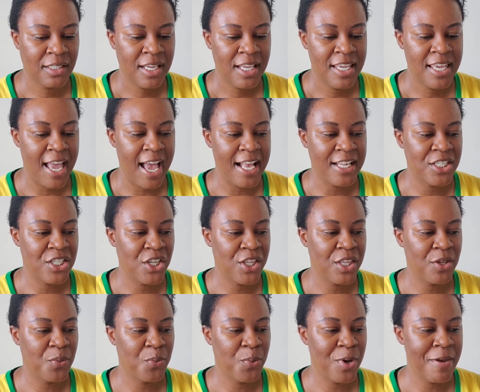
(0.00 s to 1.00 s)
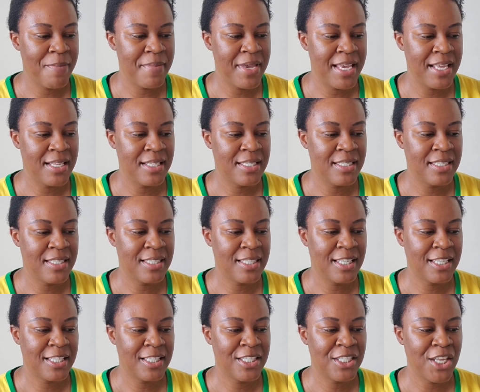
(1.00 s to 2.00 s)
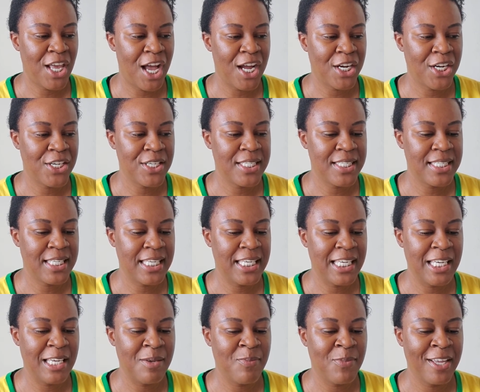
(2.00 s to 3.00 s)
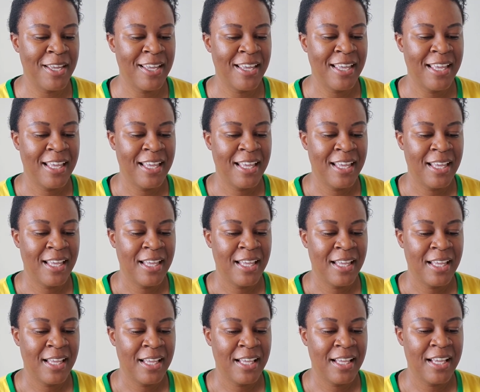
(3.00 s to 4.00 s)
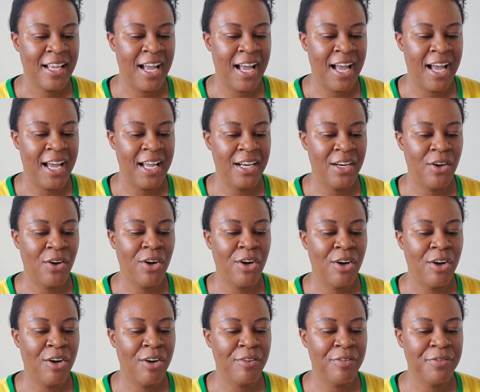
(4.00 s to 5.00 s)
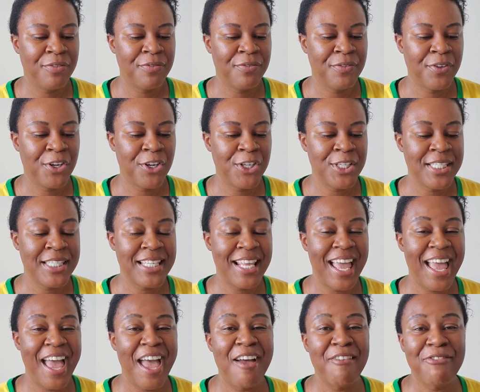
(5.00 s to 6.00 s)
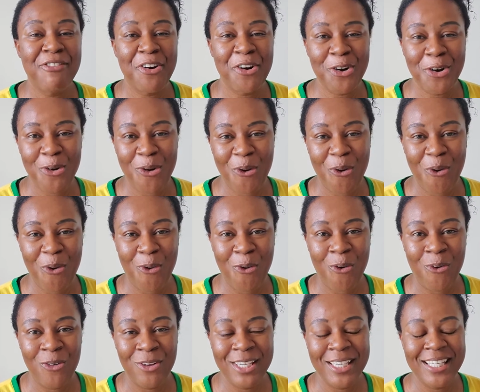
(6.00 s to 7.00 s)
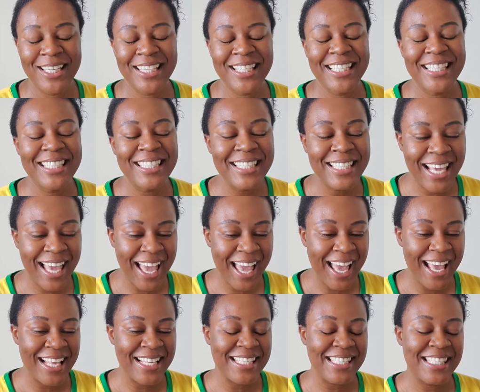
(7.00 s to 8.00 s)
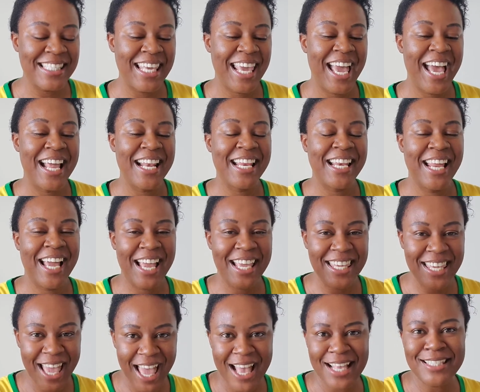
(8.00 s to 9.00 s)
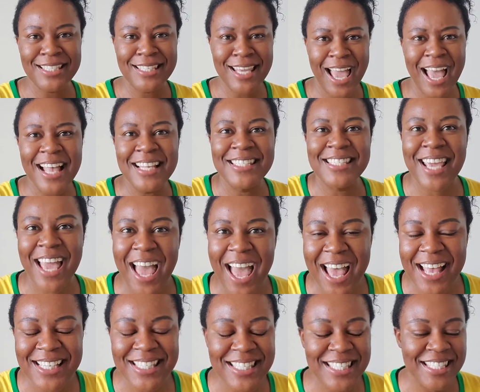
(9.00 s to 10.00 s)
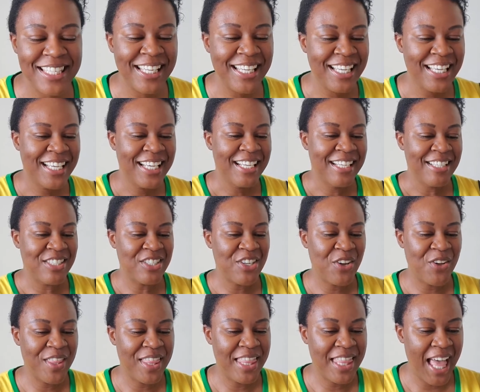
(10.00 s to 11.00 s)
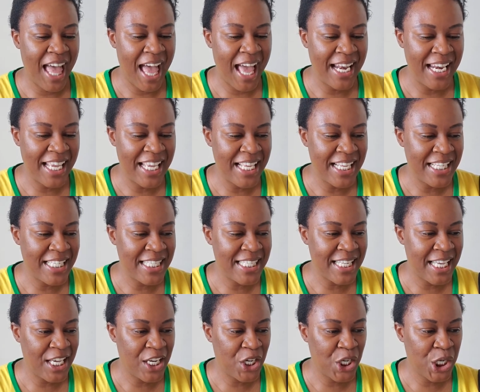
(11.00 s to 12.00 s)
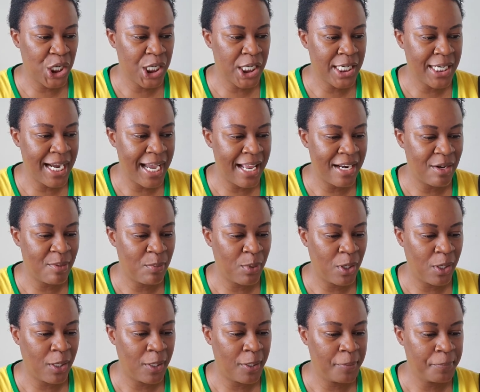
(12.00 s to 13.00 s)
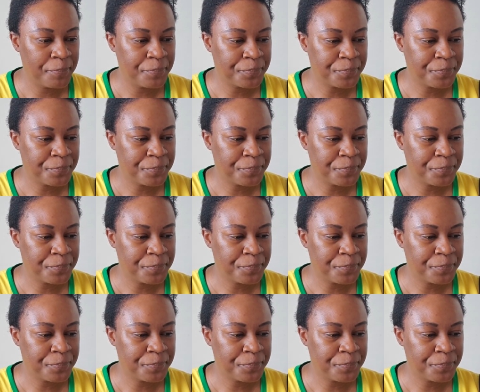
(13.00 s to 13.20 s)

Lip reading: Yeah, so the women's soccer team got, oh, first ever gold. Yes, Canada. Yes, yes, yes. So that is incredible.